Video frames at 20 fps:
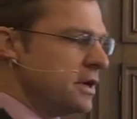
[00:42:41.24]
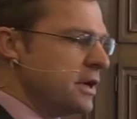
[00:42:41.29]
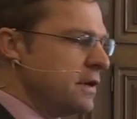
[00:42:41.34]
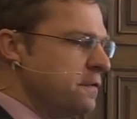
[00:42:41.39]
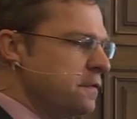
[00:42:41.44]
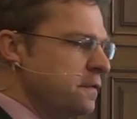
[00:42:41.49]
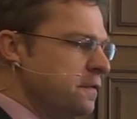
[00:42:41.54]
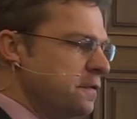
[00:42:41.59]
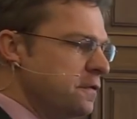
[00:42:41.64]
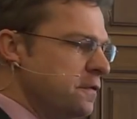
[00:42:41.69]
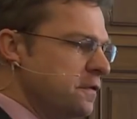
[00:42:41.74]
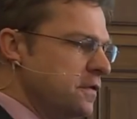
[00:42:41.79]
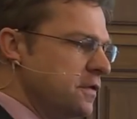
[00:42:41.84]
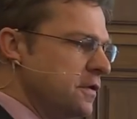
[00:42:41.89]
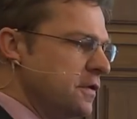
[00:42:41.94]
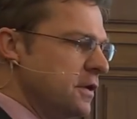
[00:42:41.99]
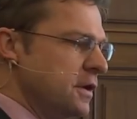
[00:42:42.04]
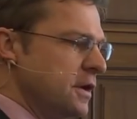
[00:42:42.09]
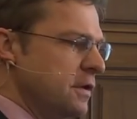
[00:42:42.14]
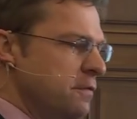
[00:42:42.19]
if,
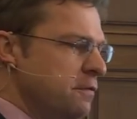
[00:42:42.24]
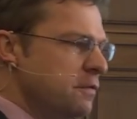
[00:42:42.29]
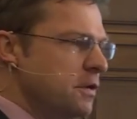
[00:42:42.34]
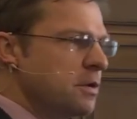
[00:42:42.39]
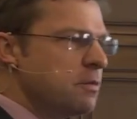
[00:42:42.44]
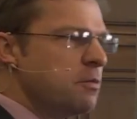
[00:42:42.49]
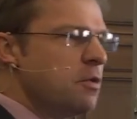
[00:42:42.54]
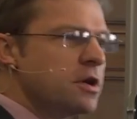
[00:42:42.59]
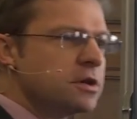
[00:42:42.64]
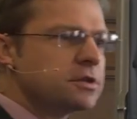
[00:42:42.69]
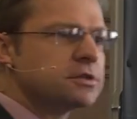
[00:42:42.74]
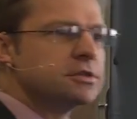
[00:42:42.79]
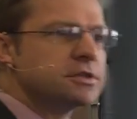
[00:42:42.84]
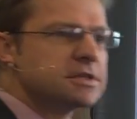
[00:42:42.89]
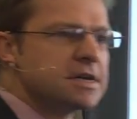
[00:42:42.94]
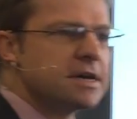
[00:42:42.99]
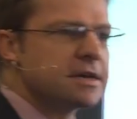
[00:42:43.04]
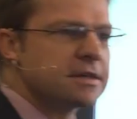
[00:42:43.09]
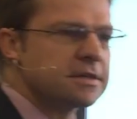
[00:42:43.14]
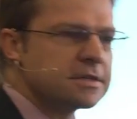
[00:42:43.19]
if we want to
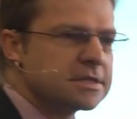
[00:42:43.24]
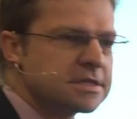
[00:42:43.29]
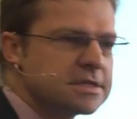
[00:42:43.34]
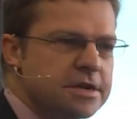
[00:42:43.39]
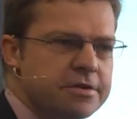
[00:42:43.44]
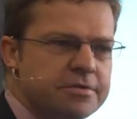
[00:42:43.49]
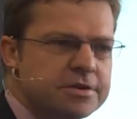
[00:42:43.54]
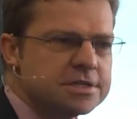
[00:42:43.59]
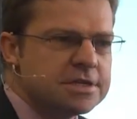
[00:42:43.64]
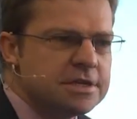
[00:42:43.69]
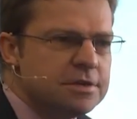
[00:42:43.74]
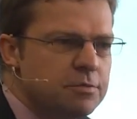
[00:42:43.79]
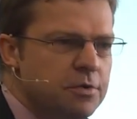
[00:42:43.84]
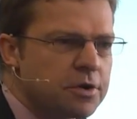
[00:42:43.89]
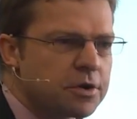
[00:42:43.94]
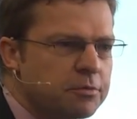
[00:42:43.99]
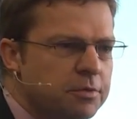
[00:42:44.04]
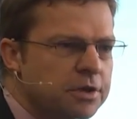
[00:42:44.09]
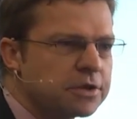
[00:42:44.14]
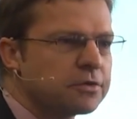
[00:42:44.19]
take this seriously,
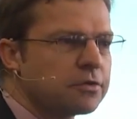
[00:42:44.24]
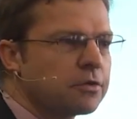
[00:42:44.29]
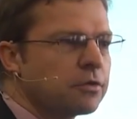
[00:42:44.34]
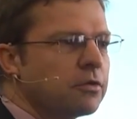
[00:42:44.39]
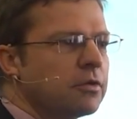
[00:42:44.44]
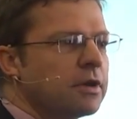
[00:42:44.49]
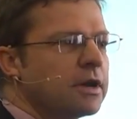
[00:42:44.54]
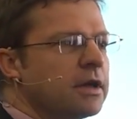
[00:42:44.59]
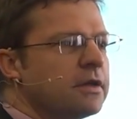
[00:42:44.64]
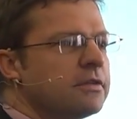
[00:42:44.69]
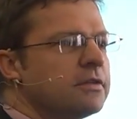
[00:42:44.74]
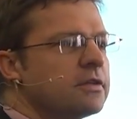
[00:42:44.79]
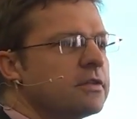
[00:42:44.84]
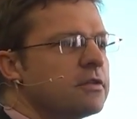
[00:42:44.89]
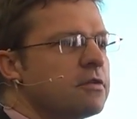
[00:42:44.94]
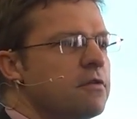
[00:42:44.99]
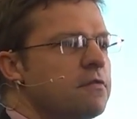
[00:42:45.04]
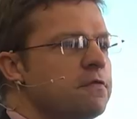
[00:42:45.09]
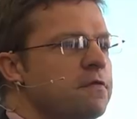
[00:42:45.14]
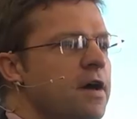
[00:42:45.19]
what do we do? And I think
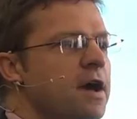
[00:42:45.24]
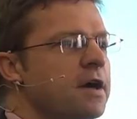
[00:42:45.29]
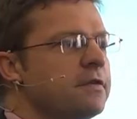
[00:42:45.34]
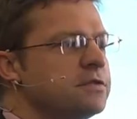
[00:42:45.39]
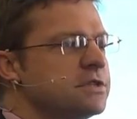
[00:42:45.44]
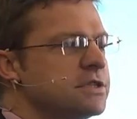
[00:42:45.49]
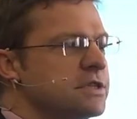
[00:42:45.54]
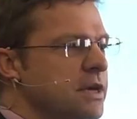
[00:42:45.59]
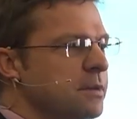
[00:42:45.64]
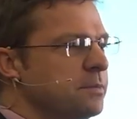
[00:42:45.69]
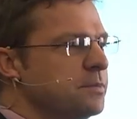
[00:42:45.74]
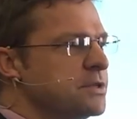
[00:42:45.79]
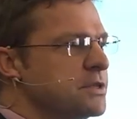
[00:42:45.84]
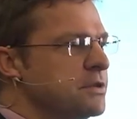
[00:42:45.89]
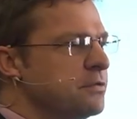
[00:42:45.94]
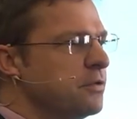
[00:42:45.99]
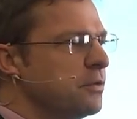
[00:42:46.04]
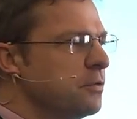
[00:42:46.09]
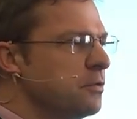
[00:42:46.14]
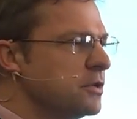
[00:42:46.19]
there are five steps.
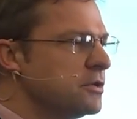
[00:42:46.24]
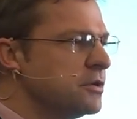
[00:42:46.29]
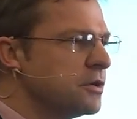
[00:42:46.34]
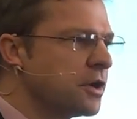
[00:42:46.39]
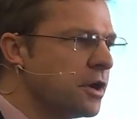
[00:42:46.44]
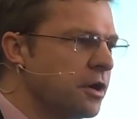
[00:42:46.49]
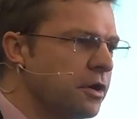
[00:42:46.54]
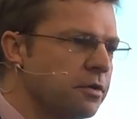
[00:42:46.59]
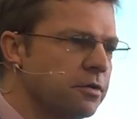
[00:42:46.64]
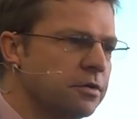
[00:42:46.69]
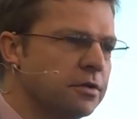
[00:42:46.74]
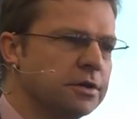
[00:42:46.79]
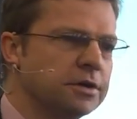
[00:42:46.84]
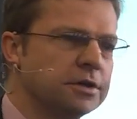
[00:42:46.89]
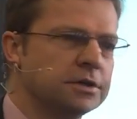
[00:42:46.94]
If you were to go